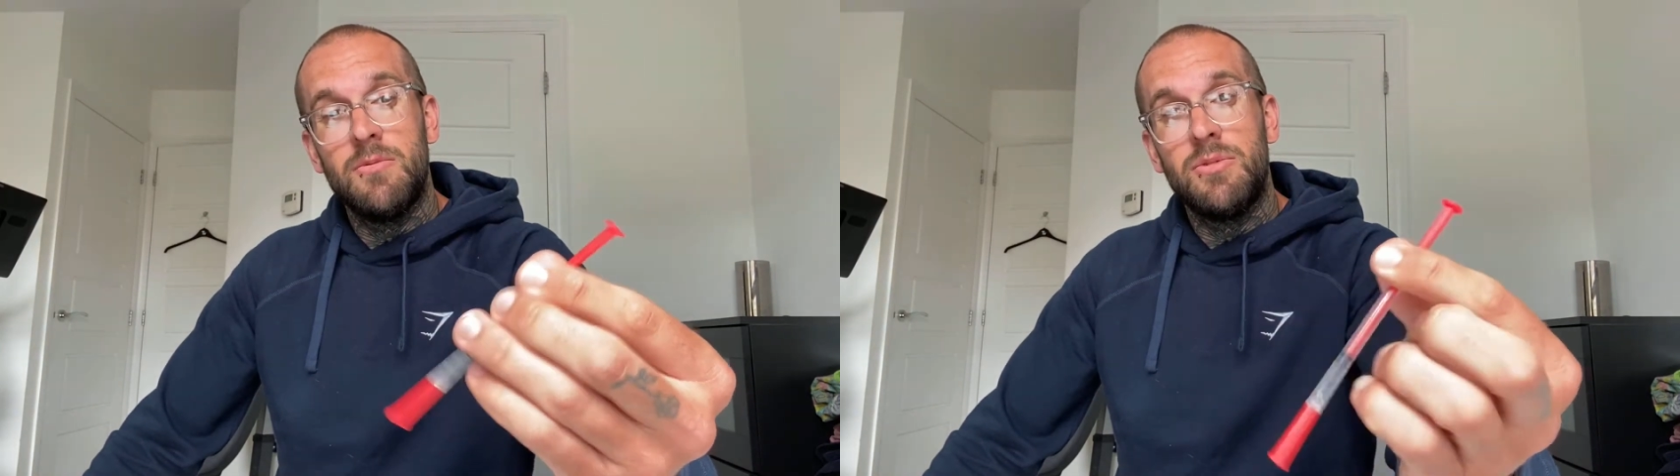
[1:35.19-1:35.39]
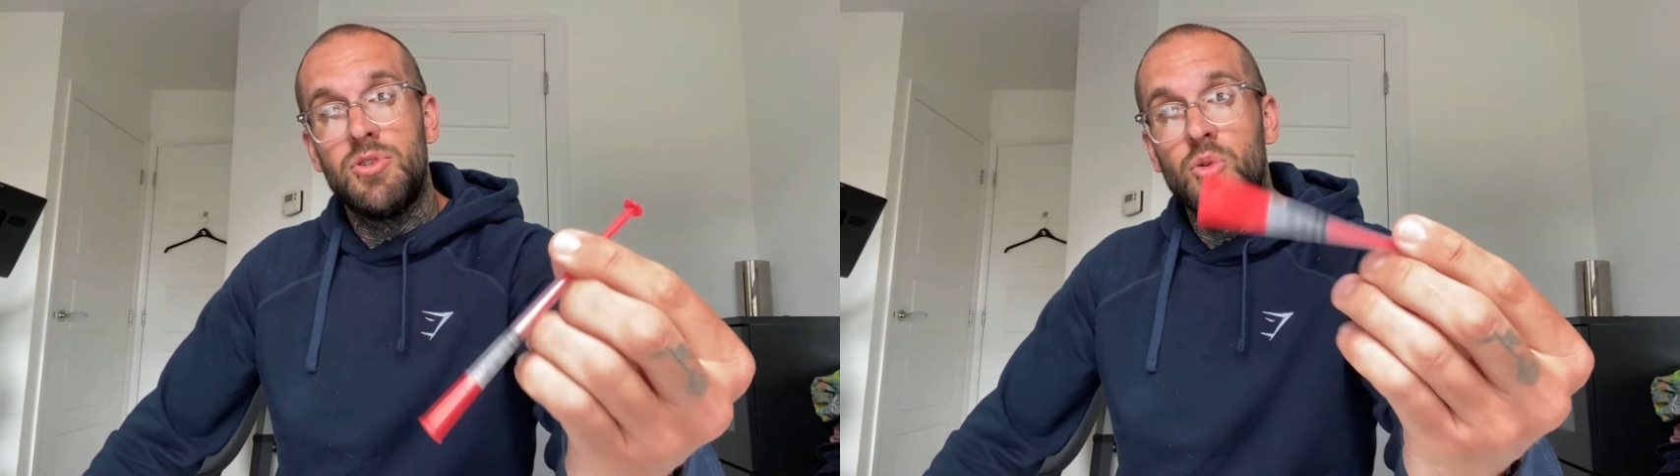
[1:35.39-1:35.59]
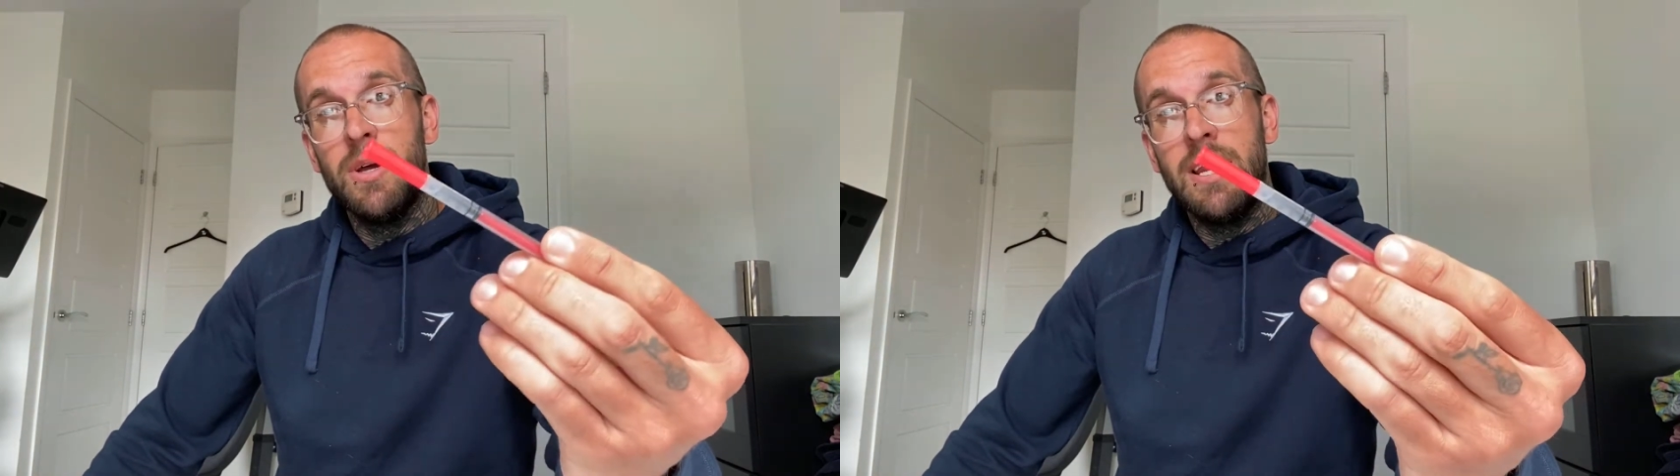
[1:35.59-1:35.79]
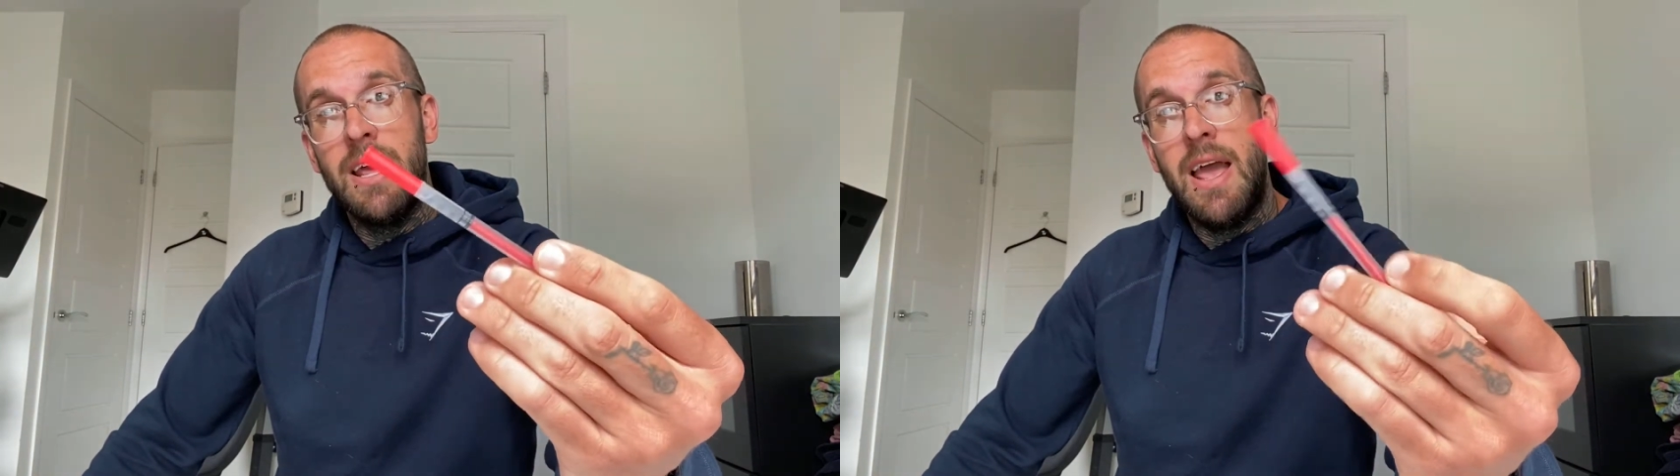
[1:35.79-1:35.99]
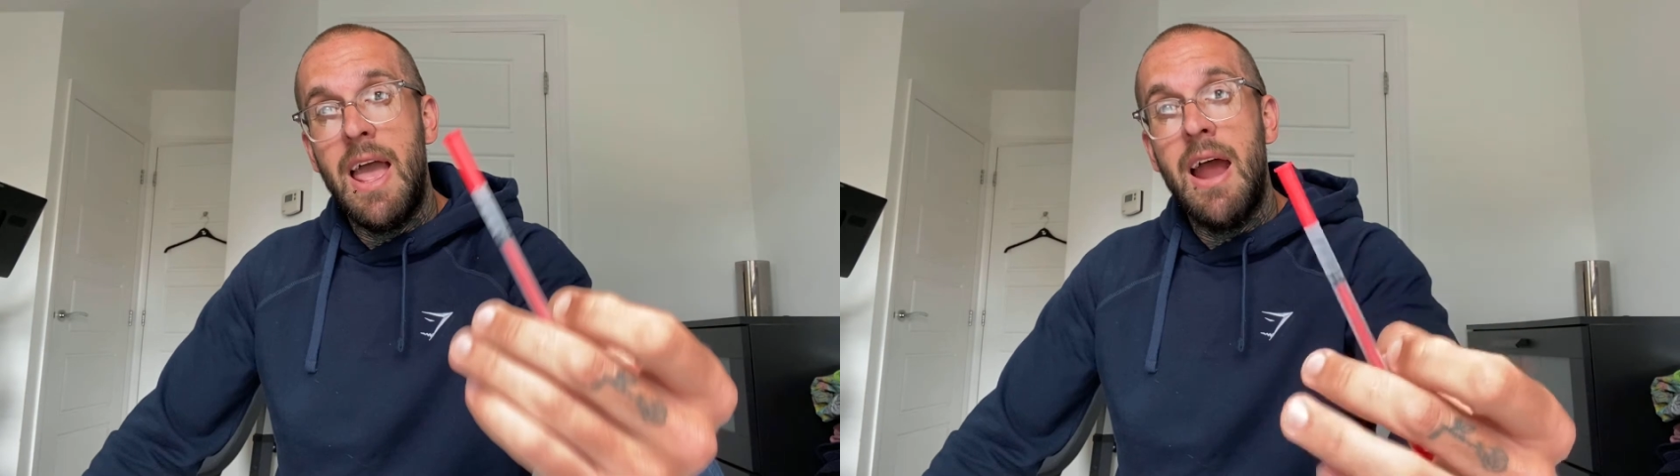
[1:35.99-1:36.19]

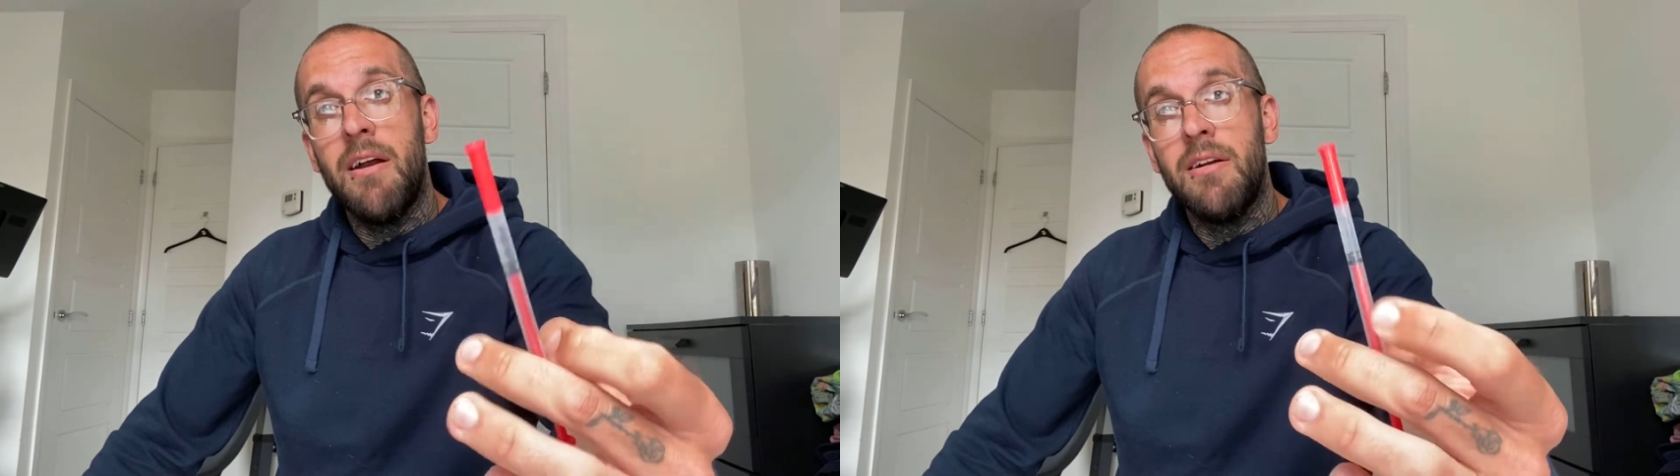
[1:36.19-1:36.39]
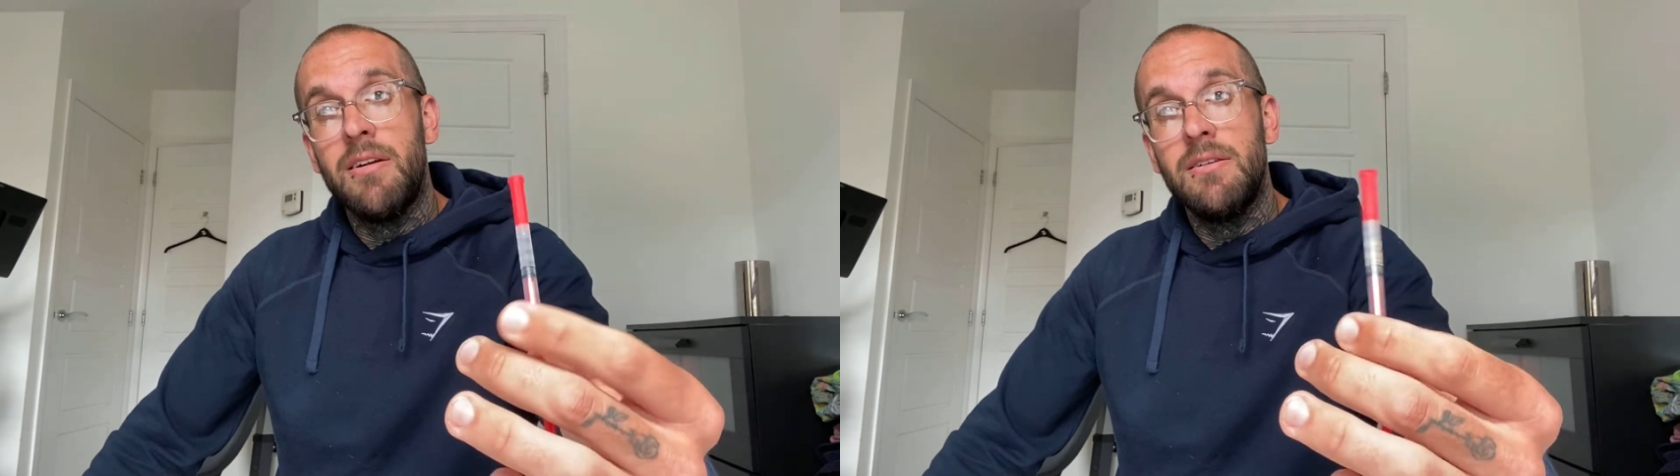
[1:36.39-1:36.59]
drawing air